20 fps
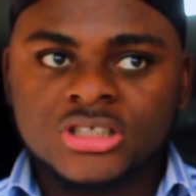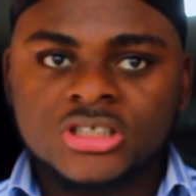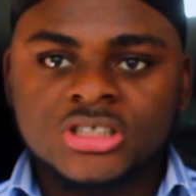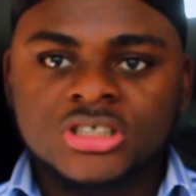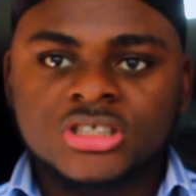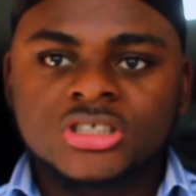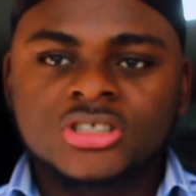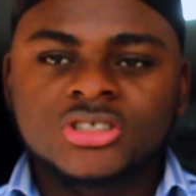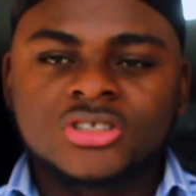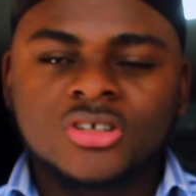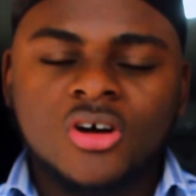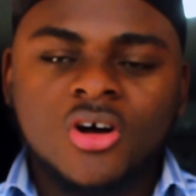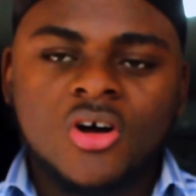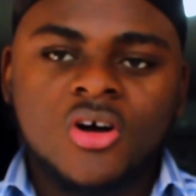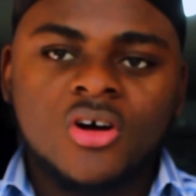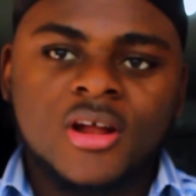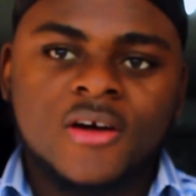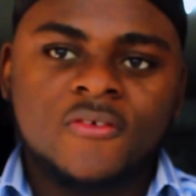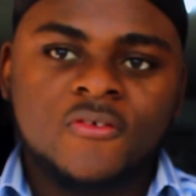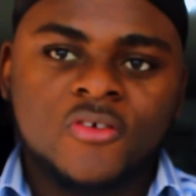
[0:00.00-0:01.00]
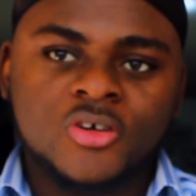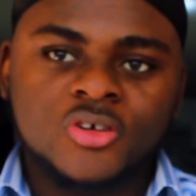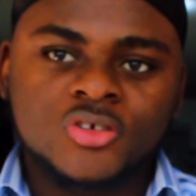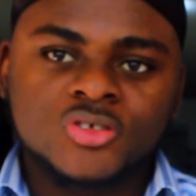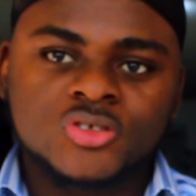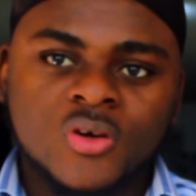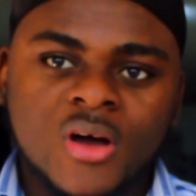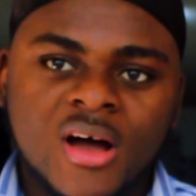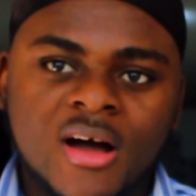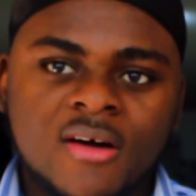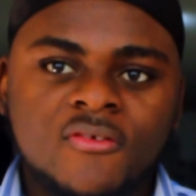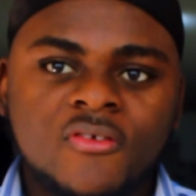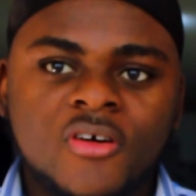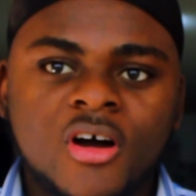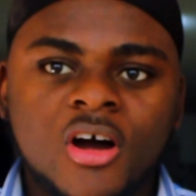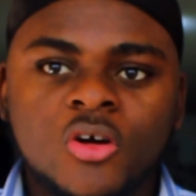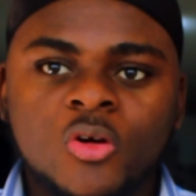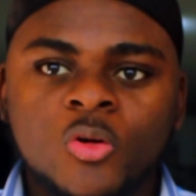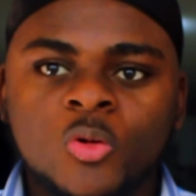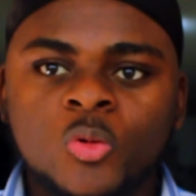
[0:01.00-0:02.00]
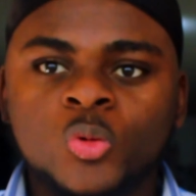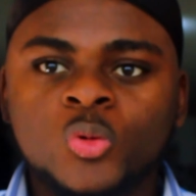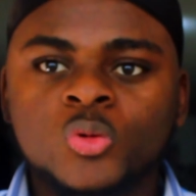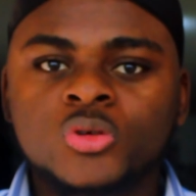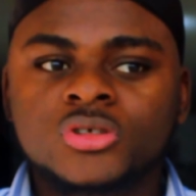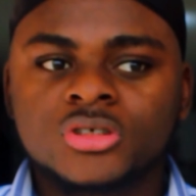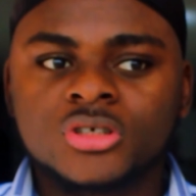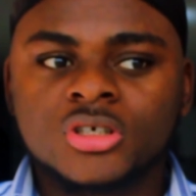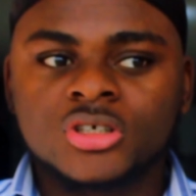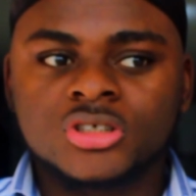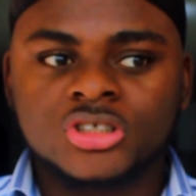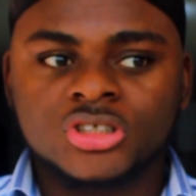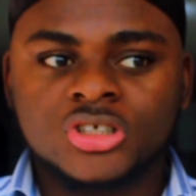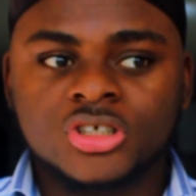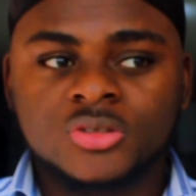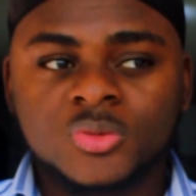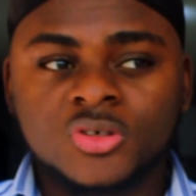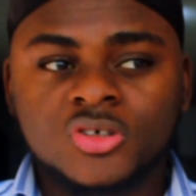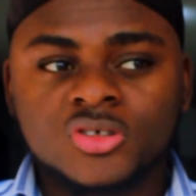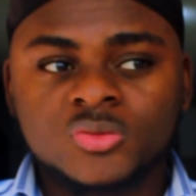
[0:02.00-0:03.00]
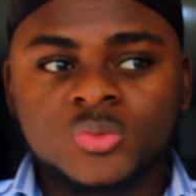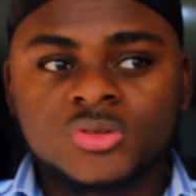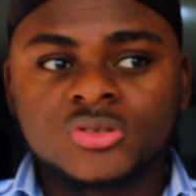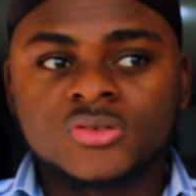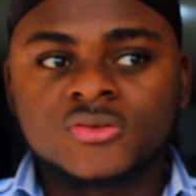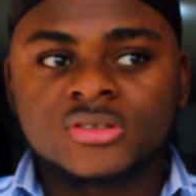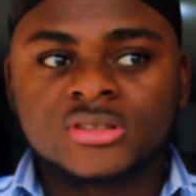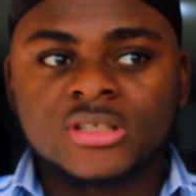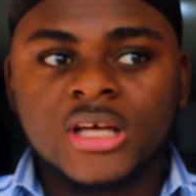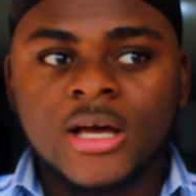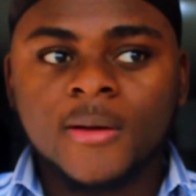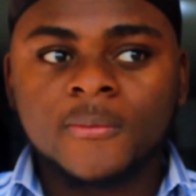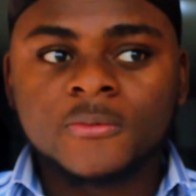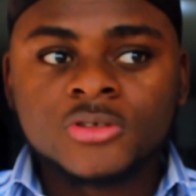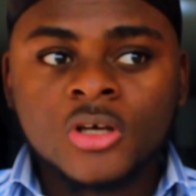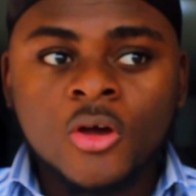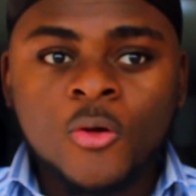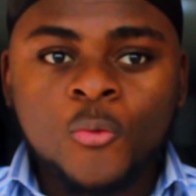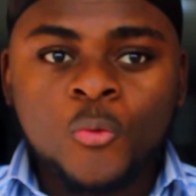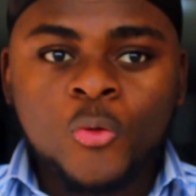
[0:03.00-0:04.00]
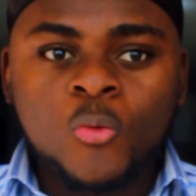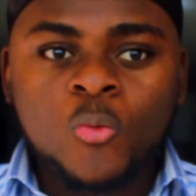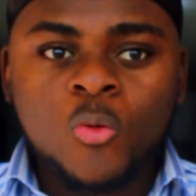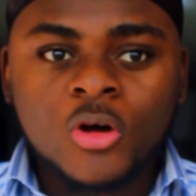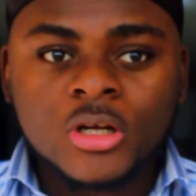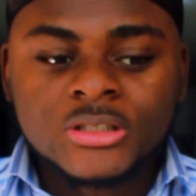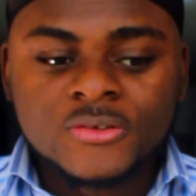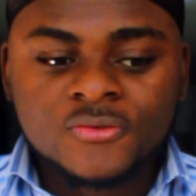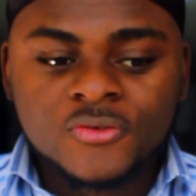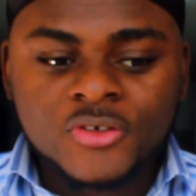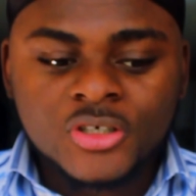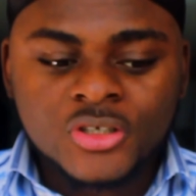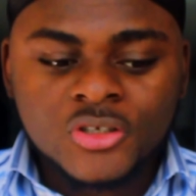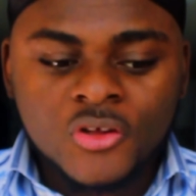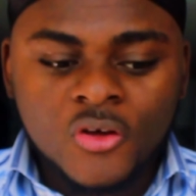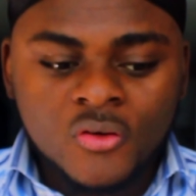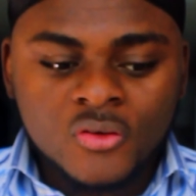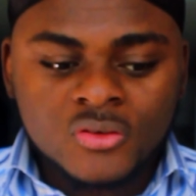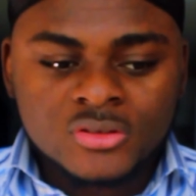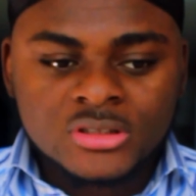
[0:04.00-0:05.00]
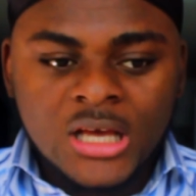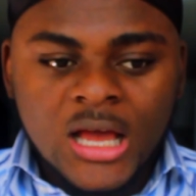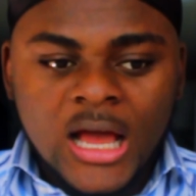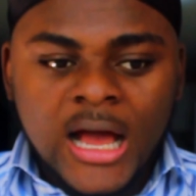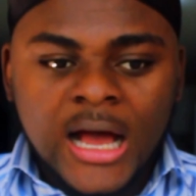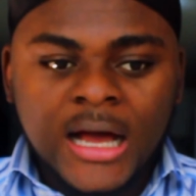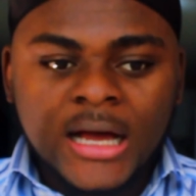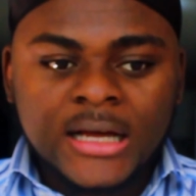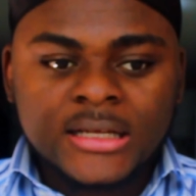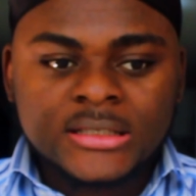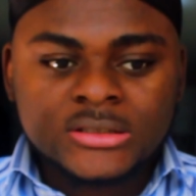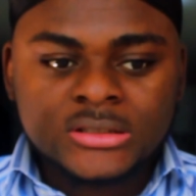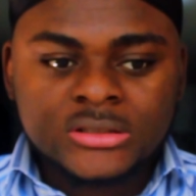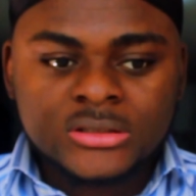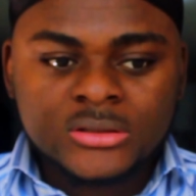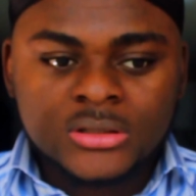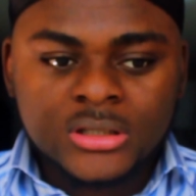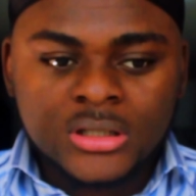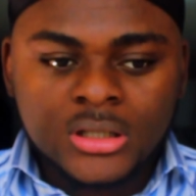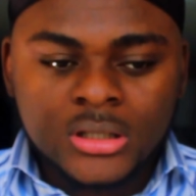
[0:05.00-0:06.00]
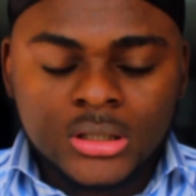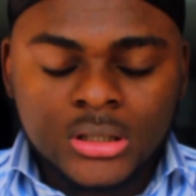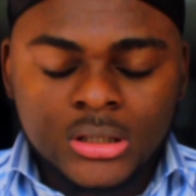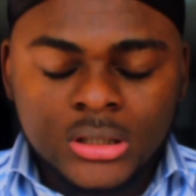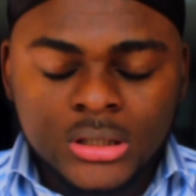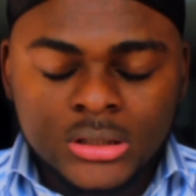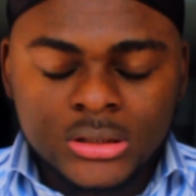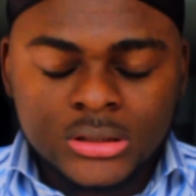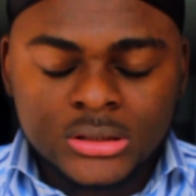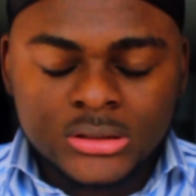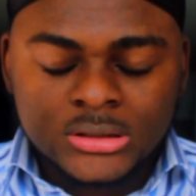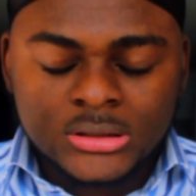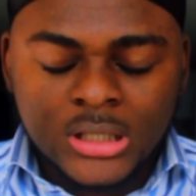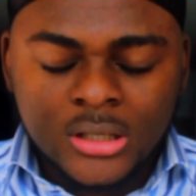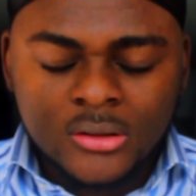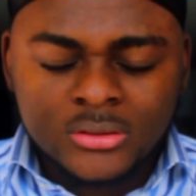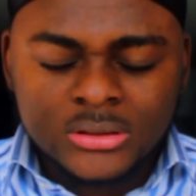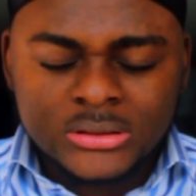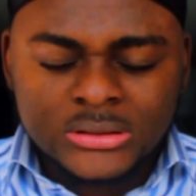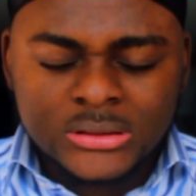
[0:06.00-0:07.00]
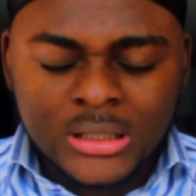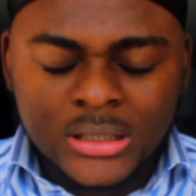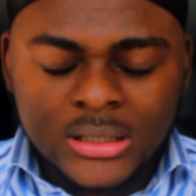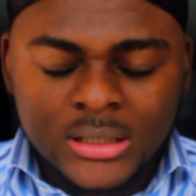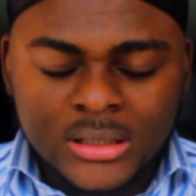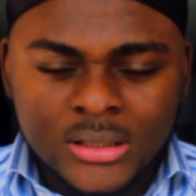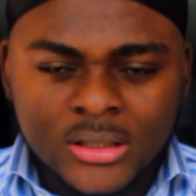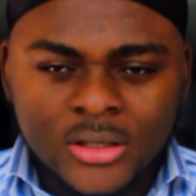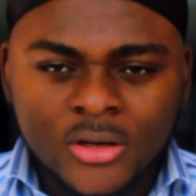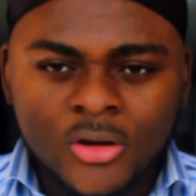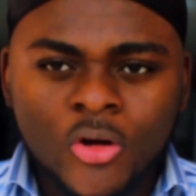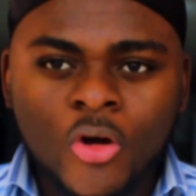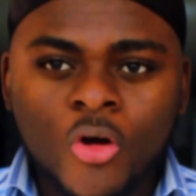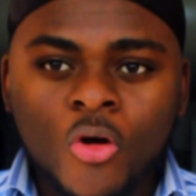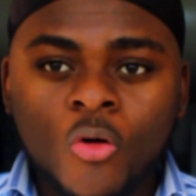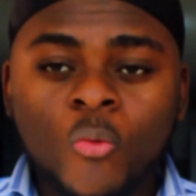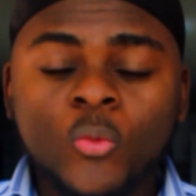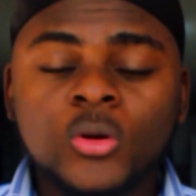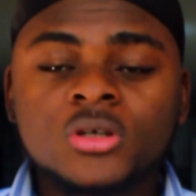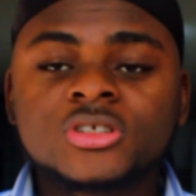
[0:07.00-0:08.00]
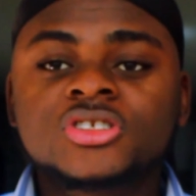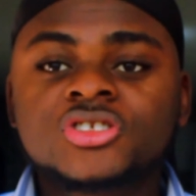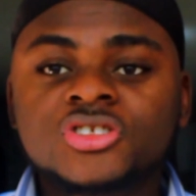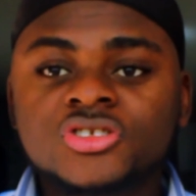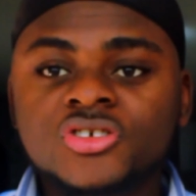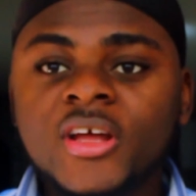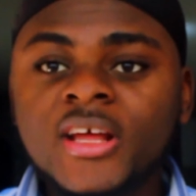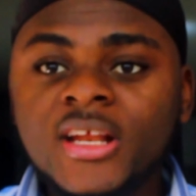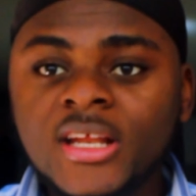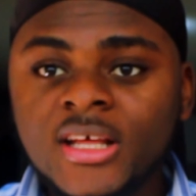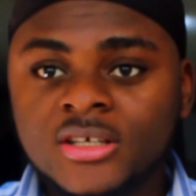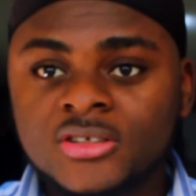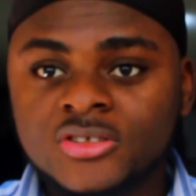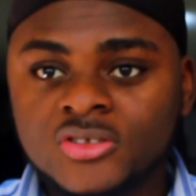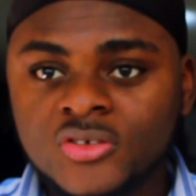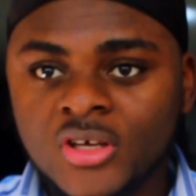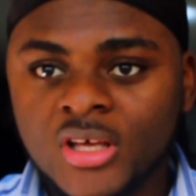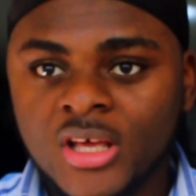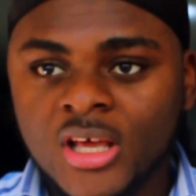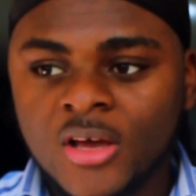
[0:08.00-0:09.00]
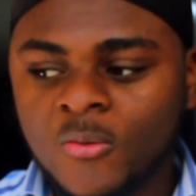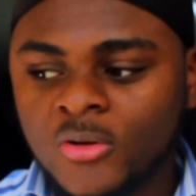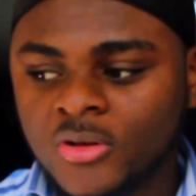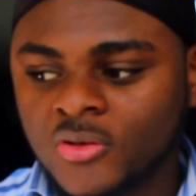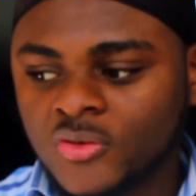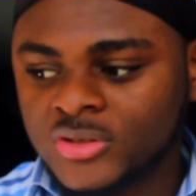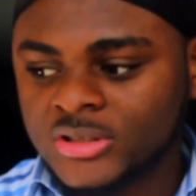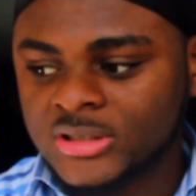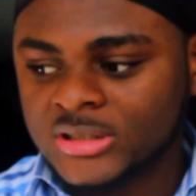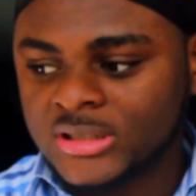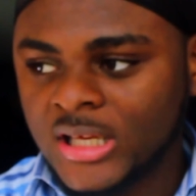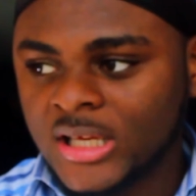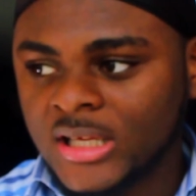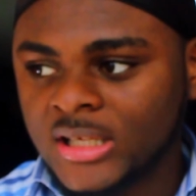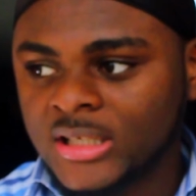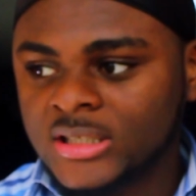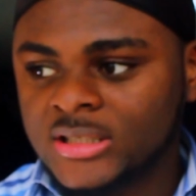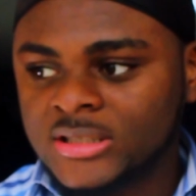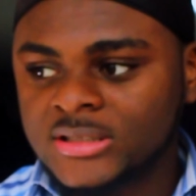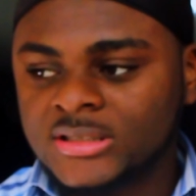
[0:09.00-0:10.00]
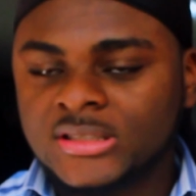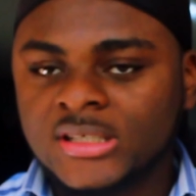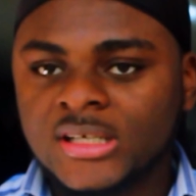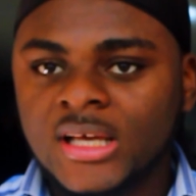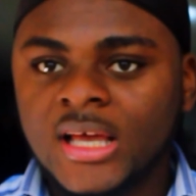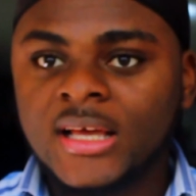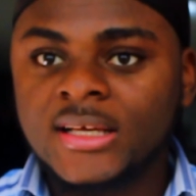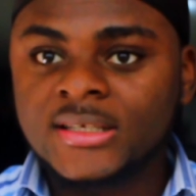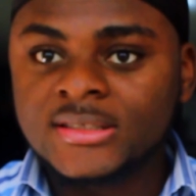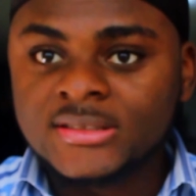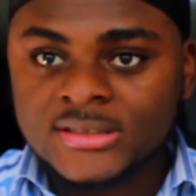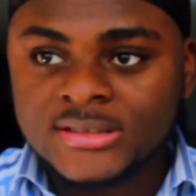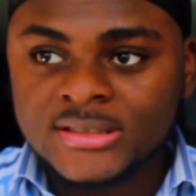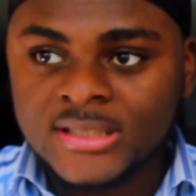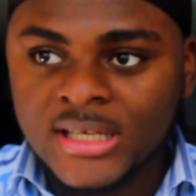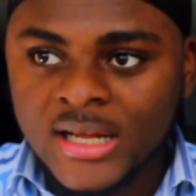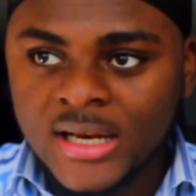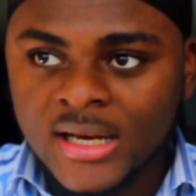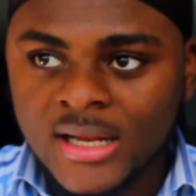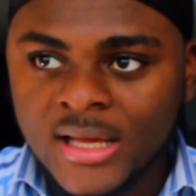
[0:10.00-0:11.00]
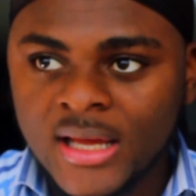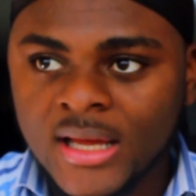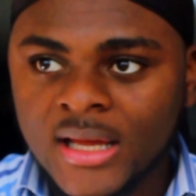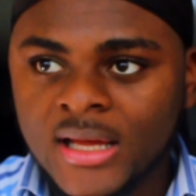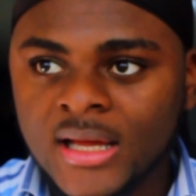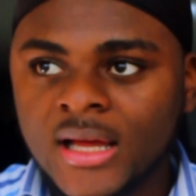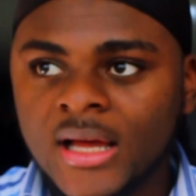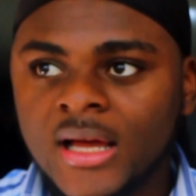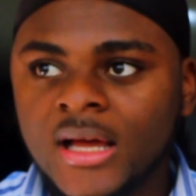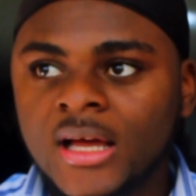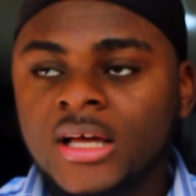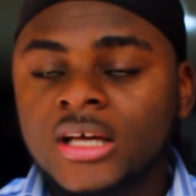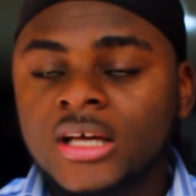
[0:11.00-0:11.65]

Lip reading: in order for you to have a good shot, because most of the time you watch videos and the sound is like we're straining to hear what you're saying. It ain't clear.